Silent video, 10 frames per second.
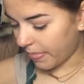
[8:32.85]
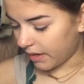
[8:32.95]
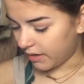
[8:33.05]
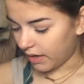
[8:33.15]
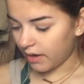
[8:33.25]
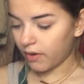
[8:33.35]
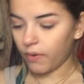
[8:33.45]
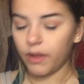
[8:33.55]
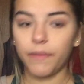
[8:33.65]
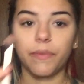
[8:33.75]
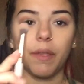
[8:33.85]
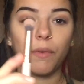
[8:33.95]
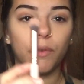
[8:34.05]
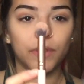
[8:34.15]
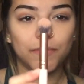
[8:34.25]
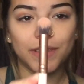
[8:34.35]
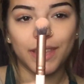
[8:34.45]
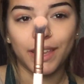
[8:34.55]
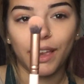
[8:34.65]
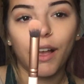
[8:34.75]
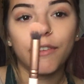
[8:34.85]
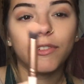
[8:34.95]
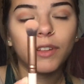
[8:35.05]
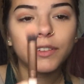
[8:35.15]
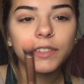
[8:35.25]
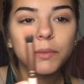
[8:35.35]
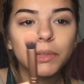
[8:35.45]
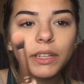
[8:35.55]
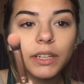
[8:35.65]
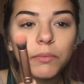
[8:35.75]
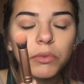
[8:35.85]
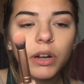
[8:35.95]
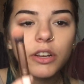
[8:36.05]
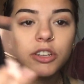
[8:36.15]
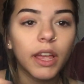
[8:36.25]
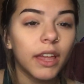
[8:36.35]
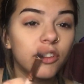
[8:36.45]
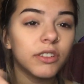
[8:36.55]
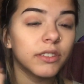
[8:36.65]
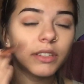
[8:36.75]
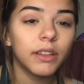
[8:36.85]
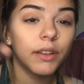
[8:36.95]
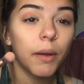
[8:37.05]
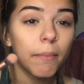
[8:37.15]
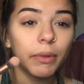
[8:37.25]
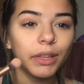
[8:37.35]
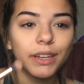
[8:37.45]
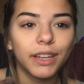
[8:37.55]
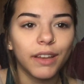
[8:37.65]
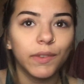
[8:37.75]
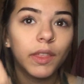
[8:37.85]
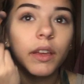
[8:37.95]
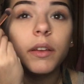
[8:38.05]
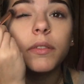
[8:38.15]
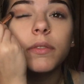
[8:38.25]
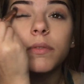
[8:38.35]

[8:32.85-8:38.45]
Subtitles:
And now I'm going to be taking a fluffy blending brush and just blending everything.